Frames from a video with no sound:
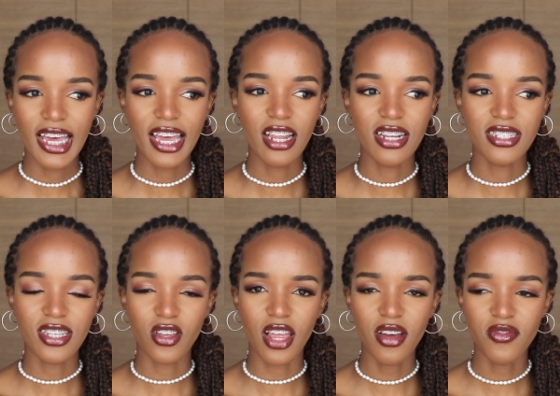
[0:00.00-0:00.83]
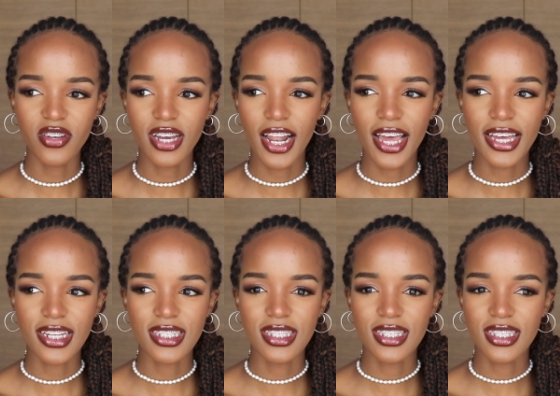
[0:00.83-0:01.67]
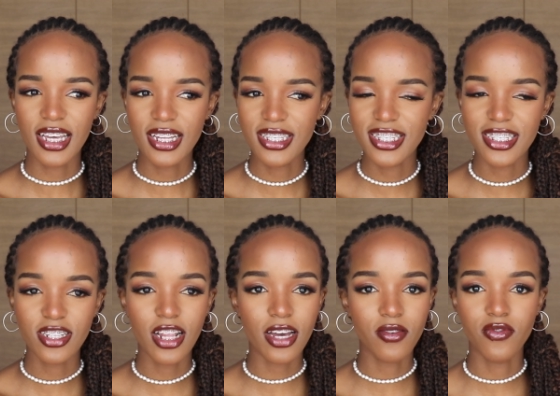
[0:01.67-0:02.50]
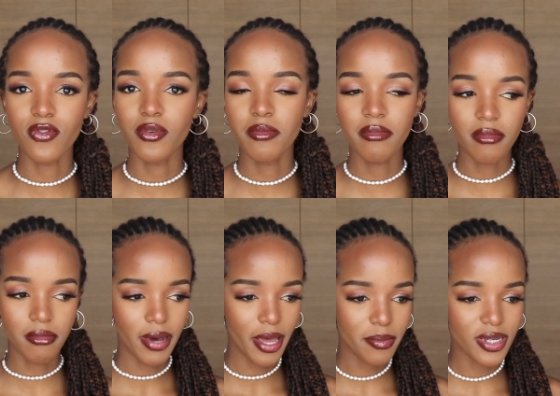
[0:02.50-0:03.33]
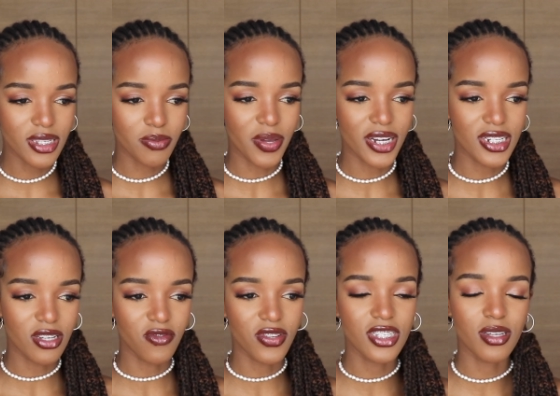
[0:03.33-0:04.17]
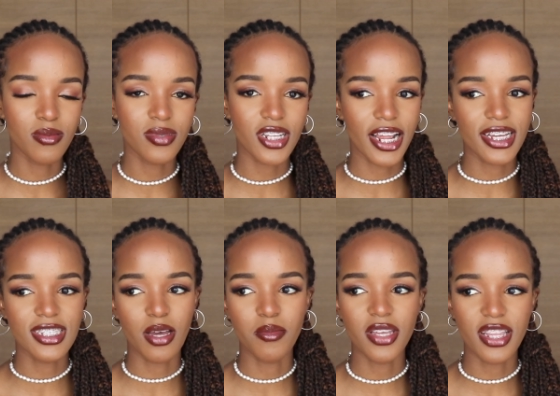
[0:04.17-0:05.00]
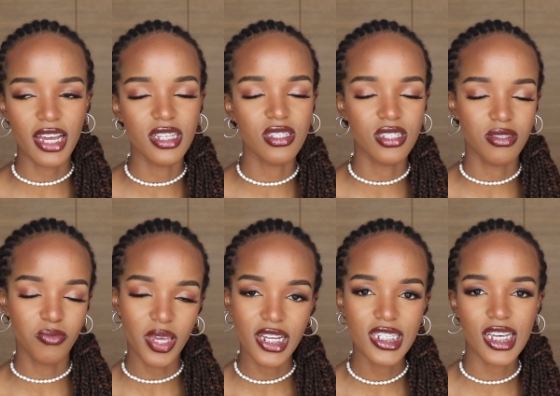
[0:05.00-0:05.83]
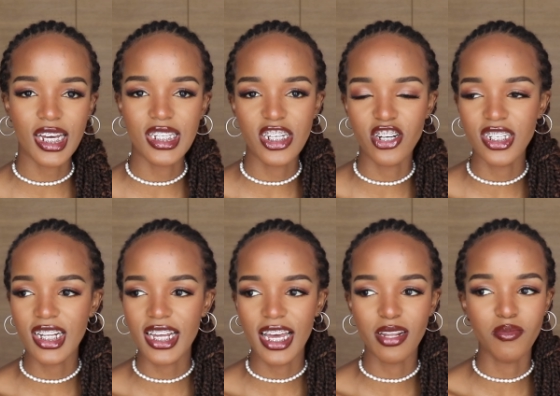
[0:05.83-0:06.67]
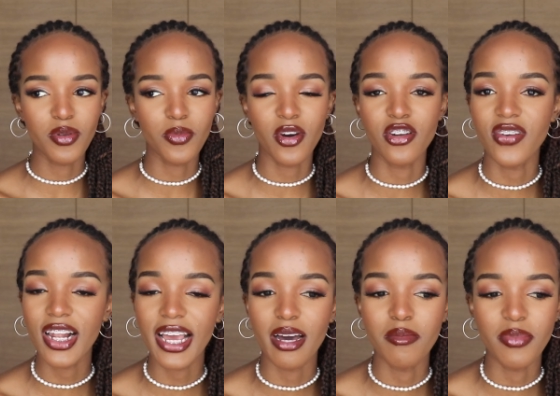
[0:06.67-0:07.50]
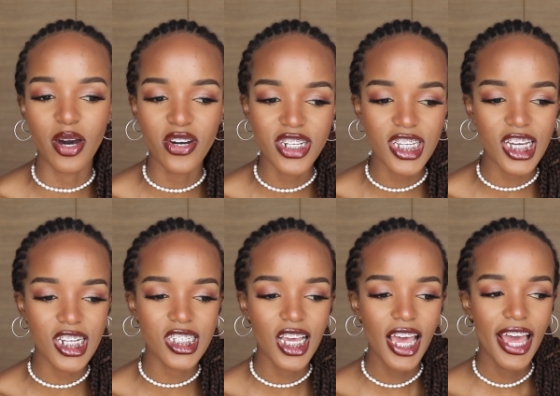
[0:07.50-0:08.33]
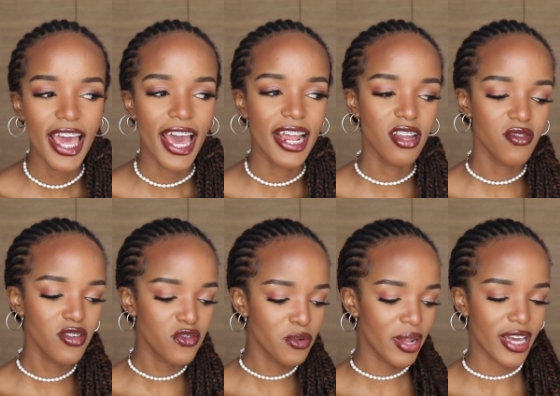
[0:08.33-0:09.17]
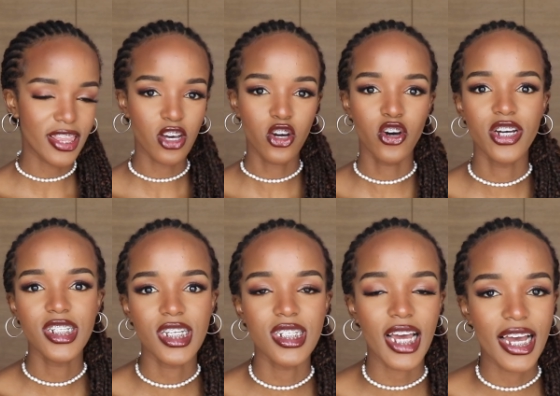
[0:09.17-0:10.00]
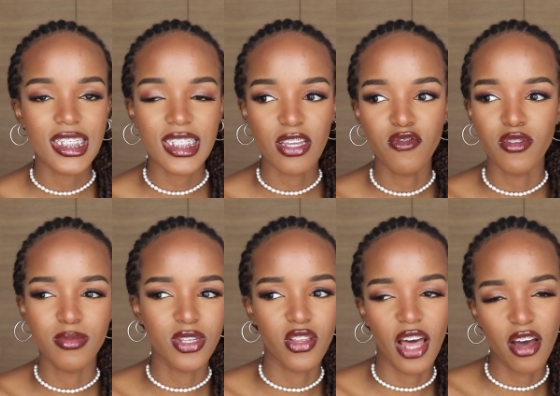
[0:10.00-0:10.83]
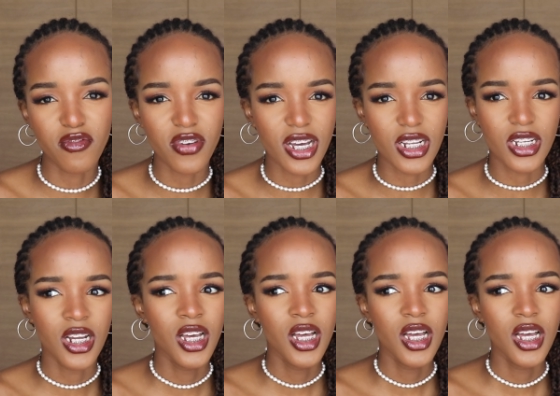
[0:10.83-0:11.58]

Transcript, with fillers: in South Africa like it's it's like from my perspective it seems like something that is being taken seriously and people are really about it and even from like the content I see from South African